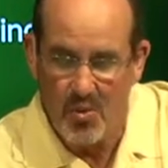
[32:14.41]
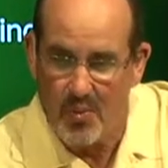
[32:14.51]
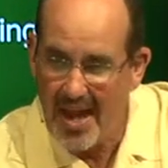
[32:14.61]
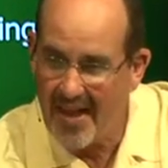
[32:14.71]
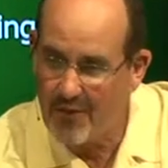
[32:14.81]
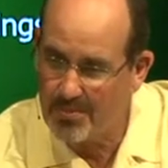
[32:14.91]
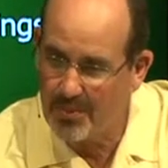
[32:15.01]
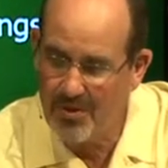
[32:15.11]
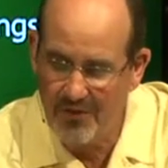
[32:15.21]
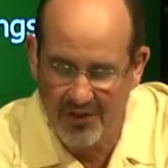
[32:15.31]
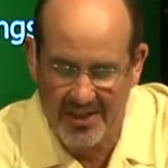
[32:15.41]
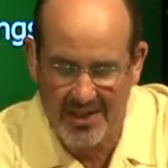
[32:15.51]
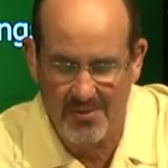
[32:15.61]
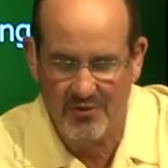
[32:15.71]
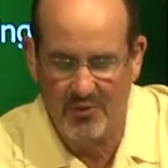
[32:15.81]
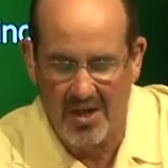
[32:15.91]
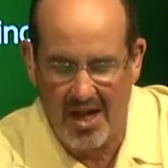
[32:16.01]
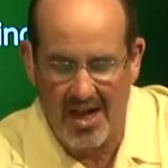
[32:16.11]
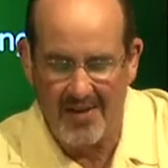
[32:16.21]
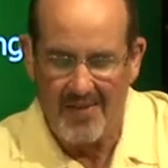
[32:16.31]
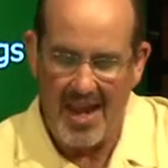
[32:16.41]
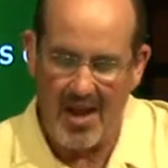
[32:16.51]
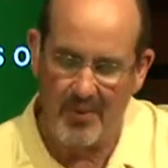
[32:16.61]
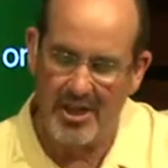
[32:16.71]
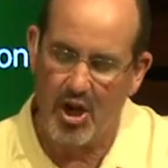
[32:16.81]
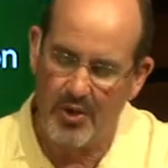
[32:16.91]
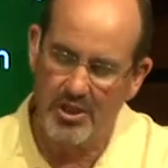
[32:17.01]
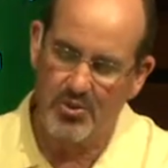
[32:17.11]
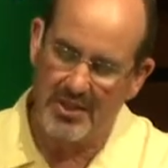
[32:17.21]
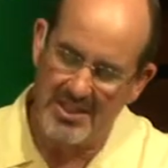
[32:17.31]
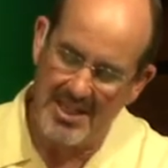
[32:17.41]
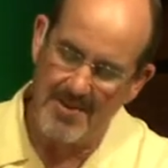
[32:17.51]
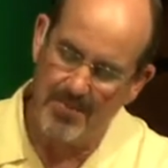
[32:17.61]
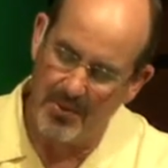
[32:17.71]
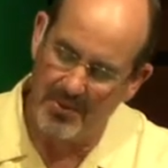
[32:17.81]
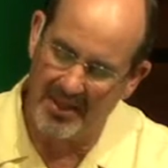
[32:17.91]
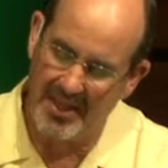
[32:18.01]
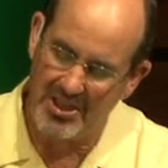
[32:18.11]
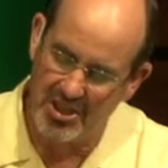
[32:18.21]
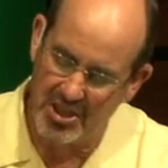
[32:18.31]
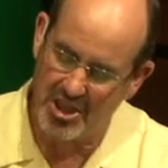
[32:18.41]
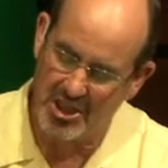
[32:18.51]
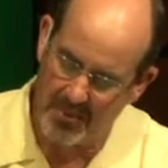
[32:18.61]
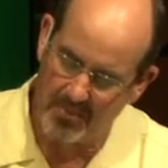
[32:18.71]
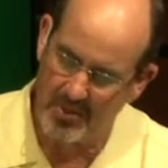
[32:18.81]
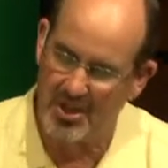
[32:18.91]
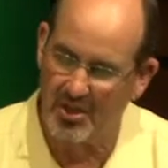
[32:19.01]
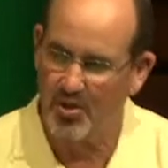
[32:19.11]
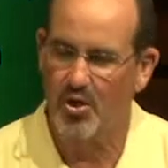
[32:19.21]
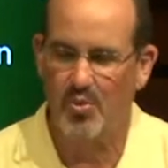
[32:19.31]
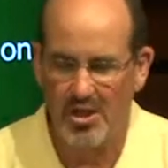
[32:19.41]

We have approval that comes from God, and we go into a deeper relationship with the Lord.